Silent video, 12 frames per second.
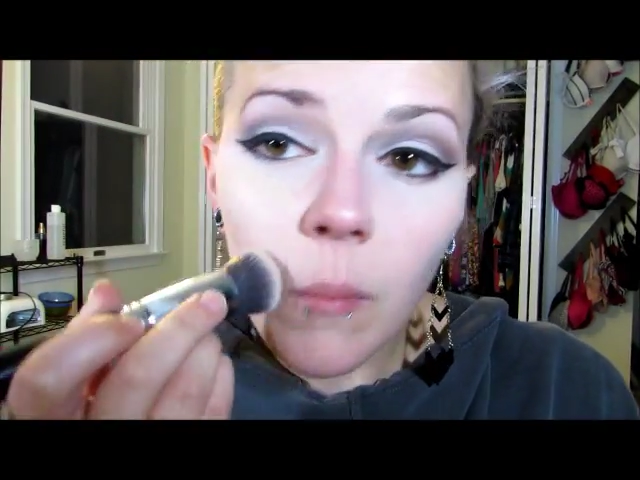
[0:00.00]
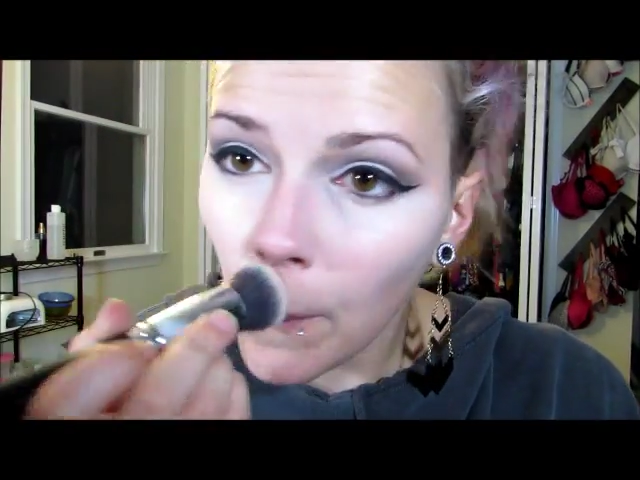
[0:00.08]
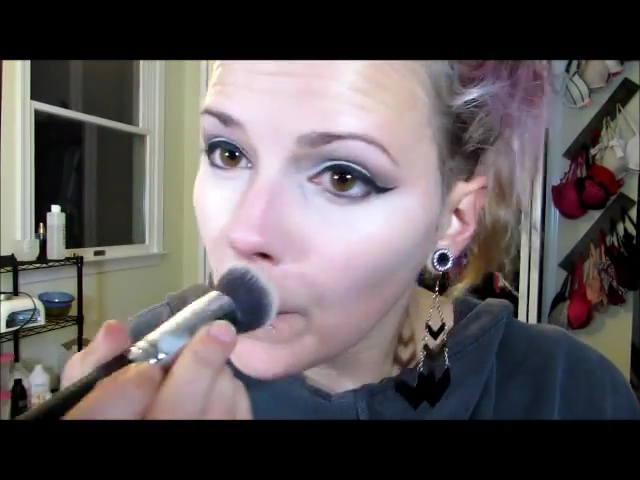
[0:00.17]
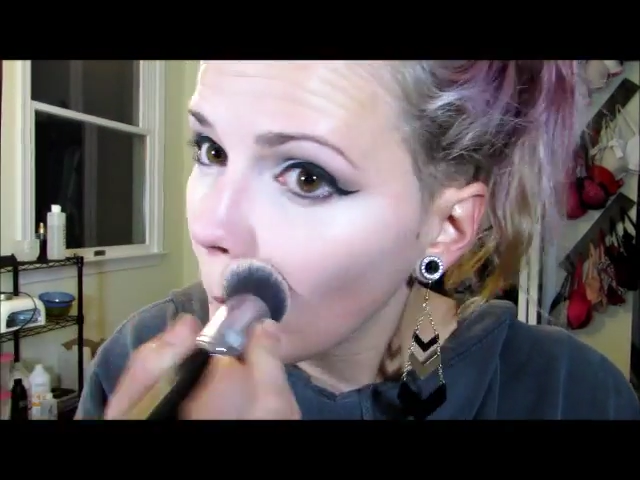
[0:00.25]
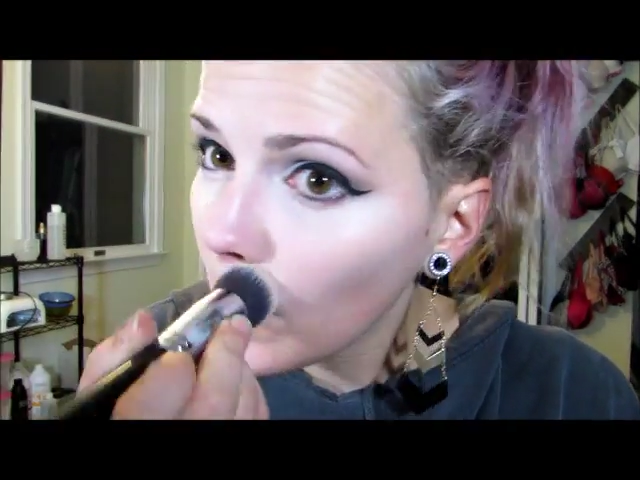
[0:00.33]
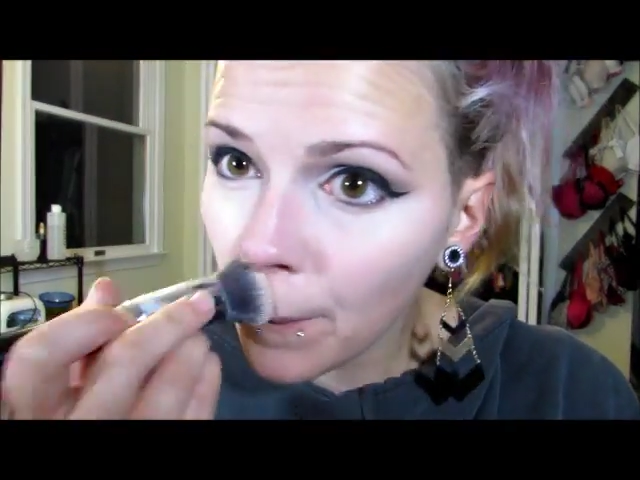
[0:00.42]

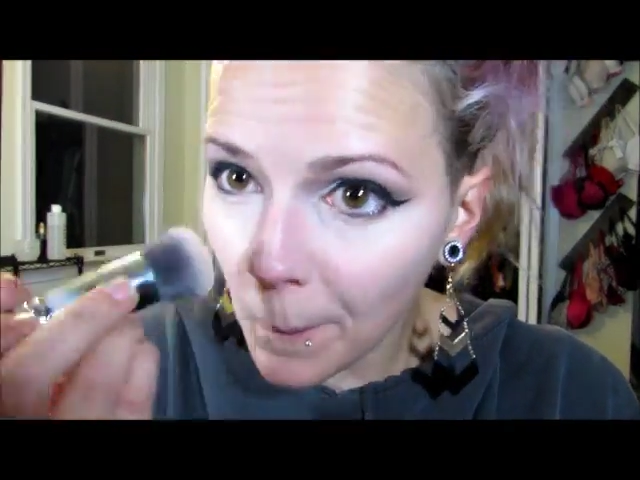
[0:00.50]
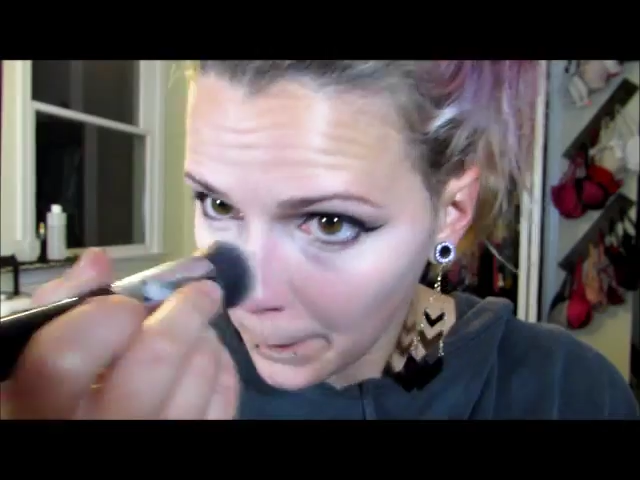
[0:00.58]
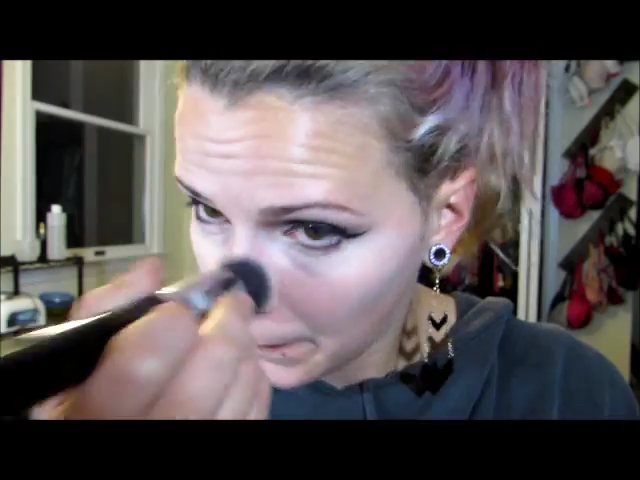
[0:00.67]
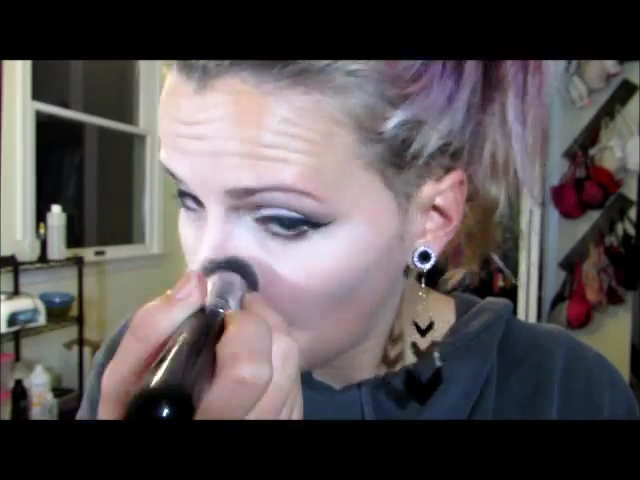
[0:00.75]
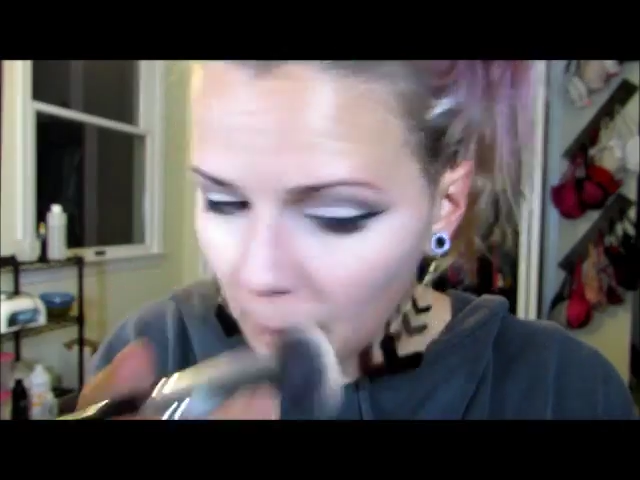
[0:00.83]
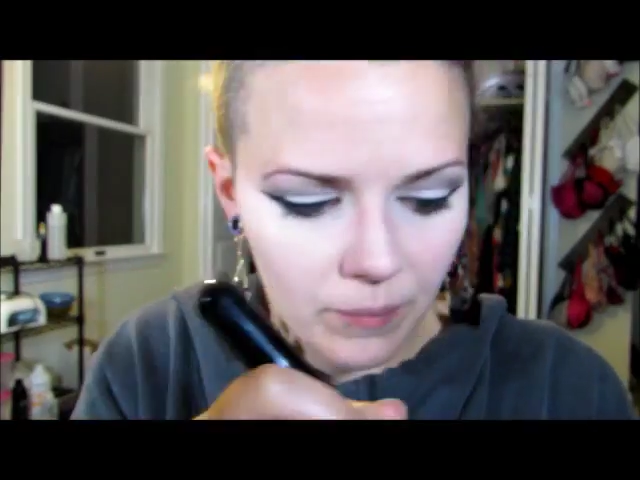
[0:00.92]
just to make
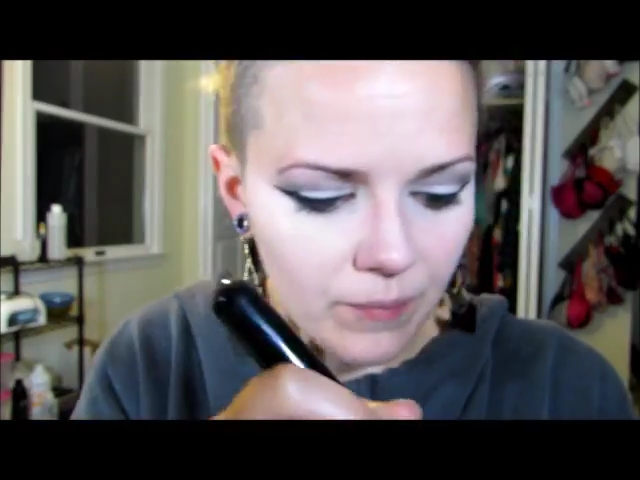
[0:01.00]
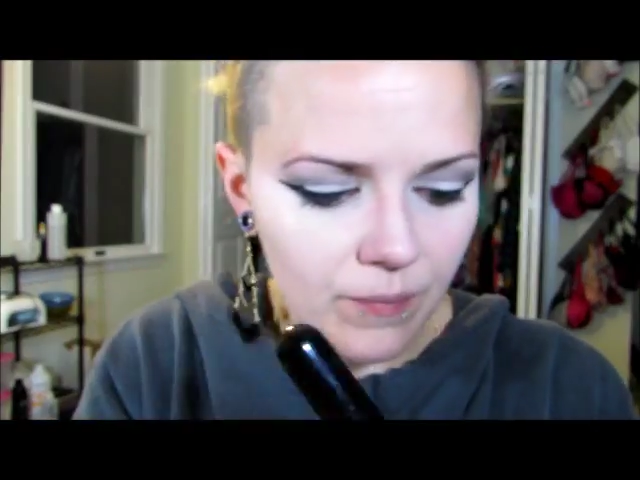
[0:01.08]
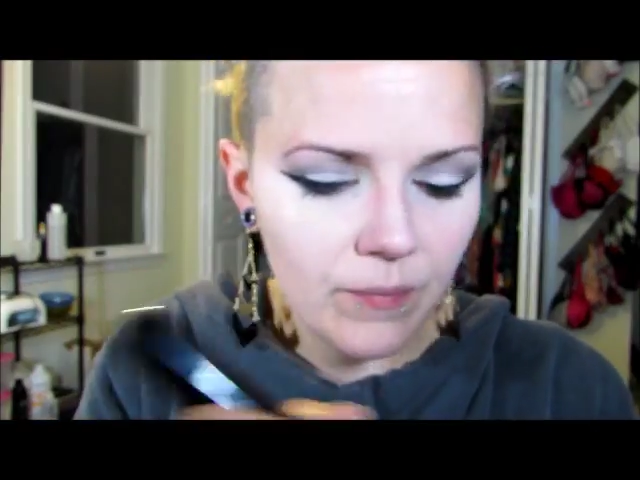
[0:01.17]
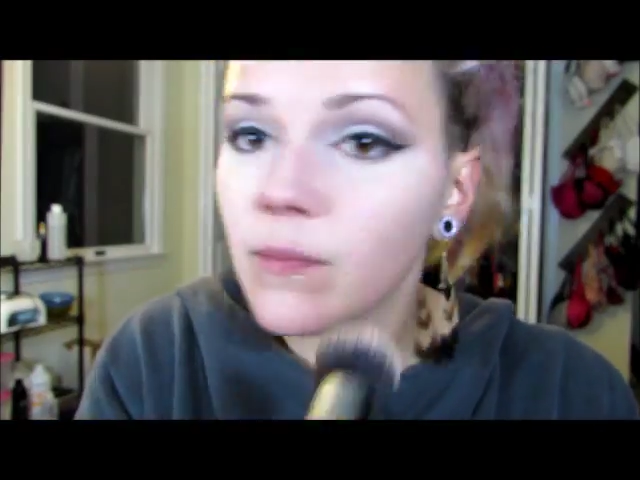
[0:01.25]
it a little bit